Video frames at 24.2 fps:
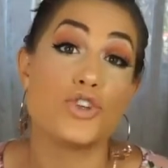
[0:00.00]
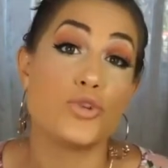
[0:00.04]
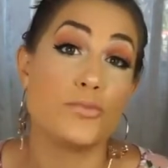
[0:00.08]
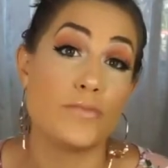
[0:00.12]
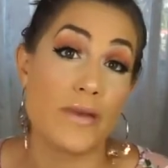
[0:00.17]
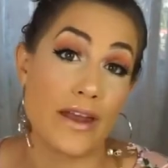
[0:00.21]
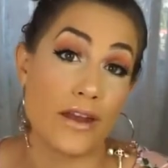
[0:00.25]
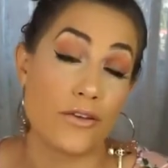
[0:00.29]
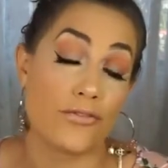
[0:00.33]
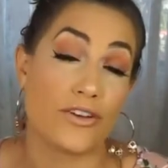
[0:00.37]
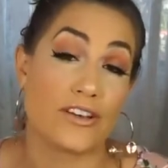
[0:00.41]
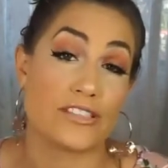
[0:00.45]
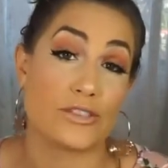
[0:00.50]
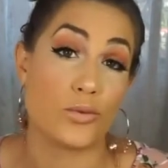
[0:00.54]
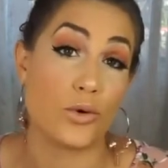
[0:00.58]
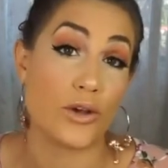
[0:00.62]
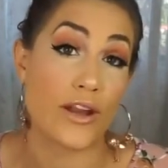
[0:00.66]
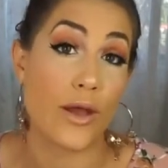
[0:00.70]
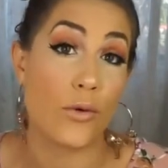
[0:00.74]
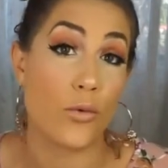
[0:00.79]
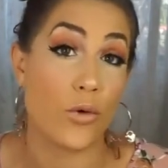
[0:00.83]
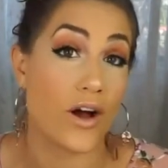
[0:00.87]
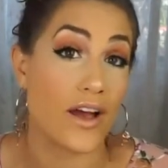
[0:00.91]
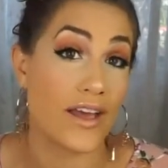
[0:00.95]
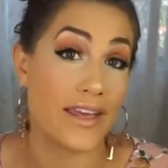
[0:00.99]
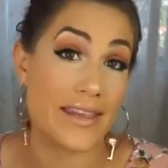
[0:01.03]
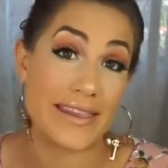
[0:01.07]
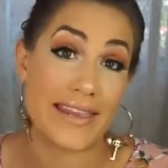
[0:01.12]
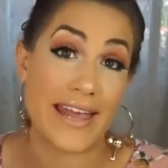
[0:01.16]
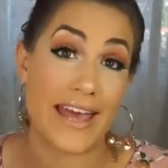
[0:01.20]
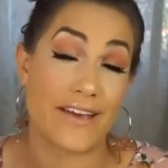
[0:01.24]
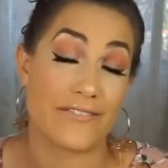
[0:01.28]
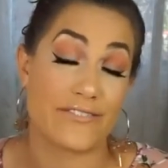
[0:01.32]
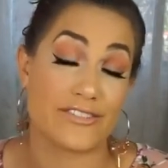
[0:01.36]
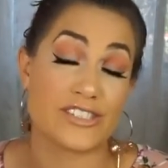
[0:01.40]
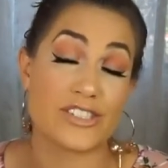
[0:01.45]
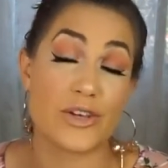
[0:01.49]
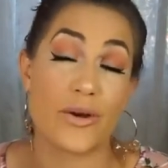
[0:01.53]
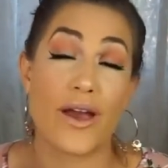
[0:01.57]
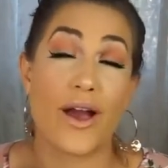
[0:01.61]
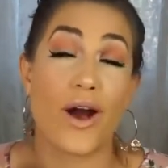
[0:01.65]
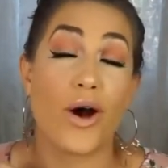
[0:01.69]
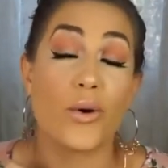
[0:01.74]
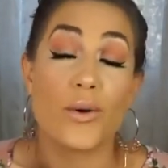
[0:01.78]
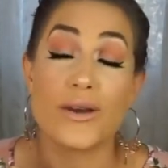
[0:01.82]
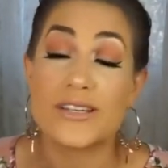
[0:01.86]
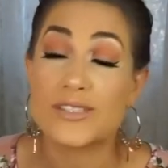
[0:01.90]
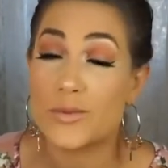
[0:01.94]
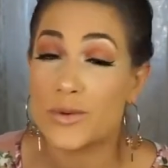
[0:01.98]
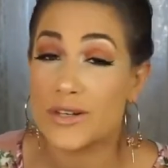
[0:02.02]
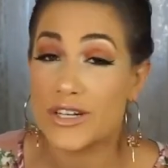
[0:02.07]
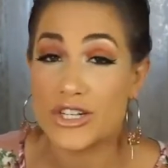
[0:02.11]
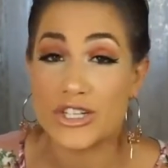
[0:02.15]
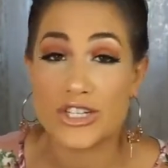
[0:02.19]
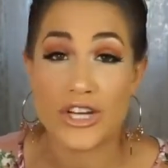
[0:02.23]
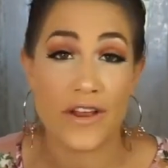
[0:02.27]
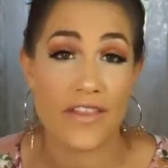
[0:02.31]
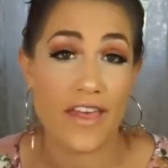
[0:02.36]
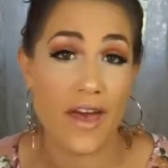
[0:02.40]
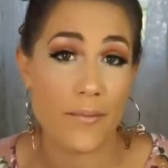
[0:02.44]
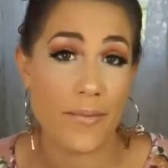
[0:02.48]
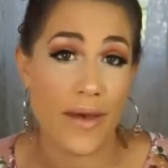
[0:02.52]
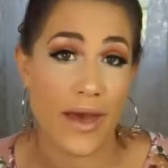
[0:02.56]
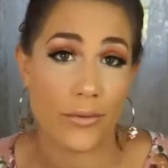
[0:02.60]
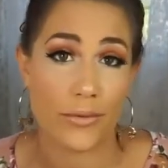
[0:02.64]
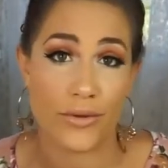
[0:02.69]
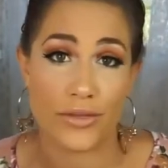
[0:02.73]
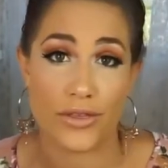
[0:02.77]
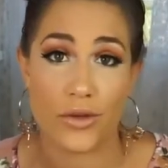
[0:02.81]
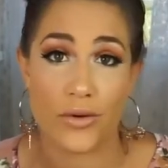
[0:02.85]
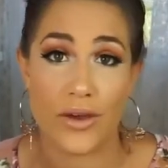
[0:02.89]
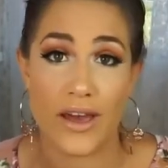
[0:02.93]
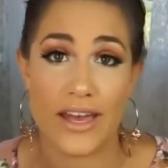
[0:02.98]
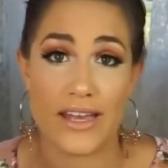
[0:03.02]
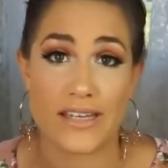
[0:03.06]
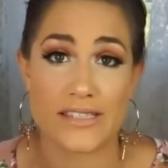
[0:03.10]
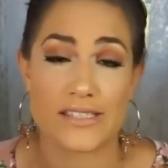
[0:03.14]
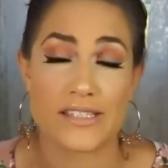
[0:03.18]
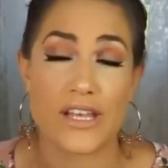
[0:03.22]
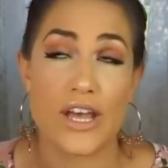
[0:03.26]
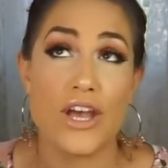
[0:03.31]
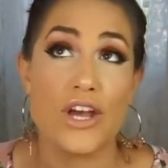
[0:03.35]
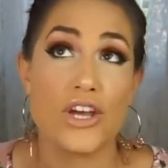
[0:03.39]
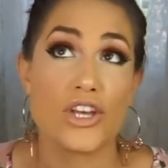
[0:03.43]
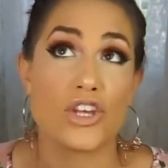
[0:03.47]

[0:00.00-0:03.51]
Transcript: to manifest what I want in life. So I always want to share that back with you guys.